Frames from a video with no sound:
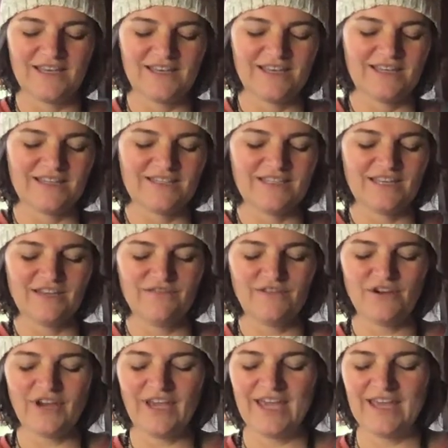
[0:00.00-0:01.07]
See if
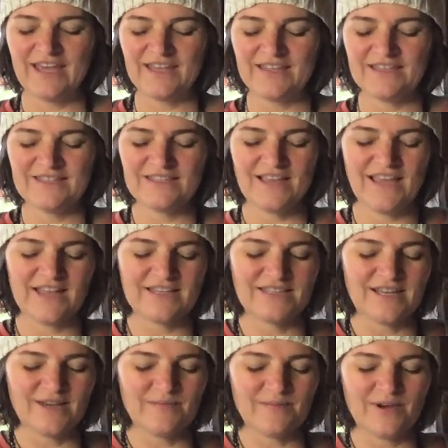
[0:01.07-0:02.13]
your hands end
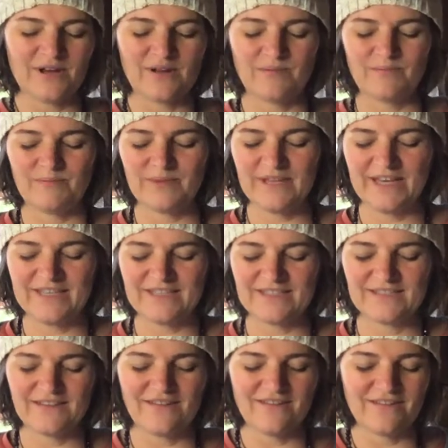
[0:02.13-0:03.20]
up on a
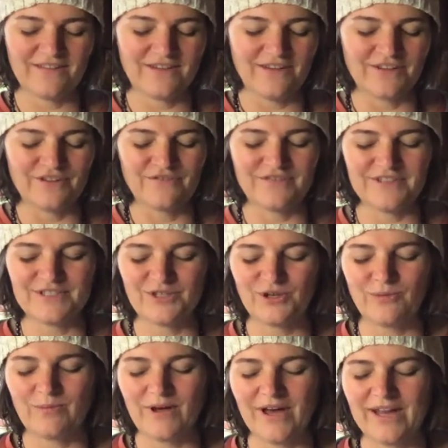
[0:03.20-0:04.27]
place on your physical
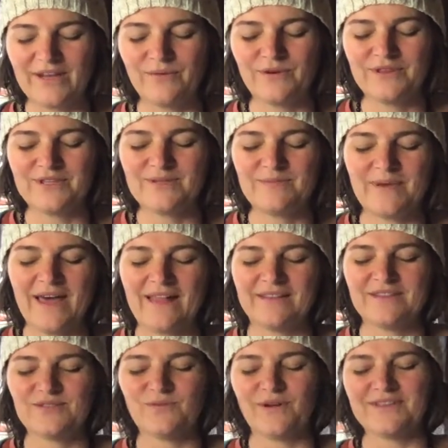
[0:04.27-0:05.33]
body where this
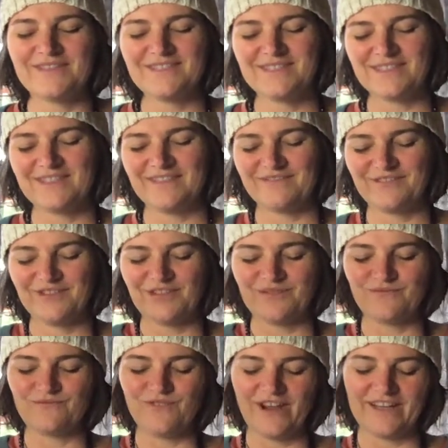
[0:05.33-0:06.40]
balance wants to live
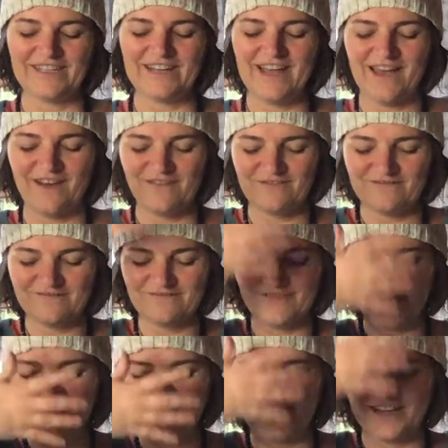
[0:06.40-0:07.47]
right now,
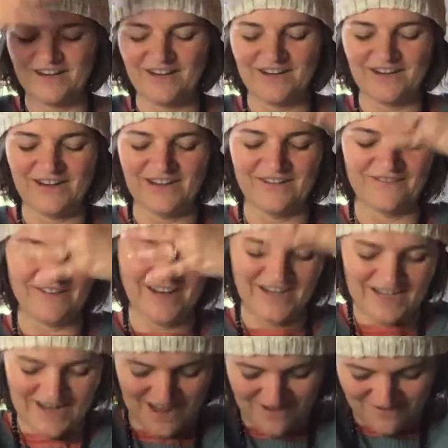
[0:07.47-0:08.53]
right here and right
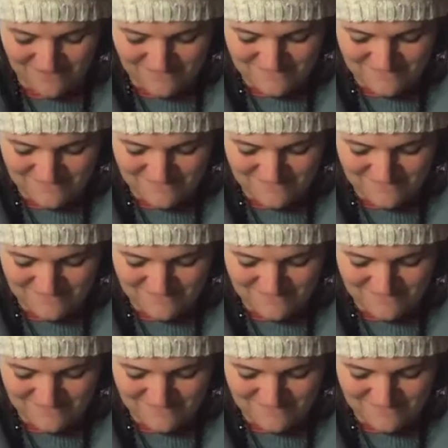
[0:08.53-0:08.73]
now.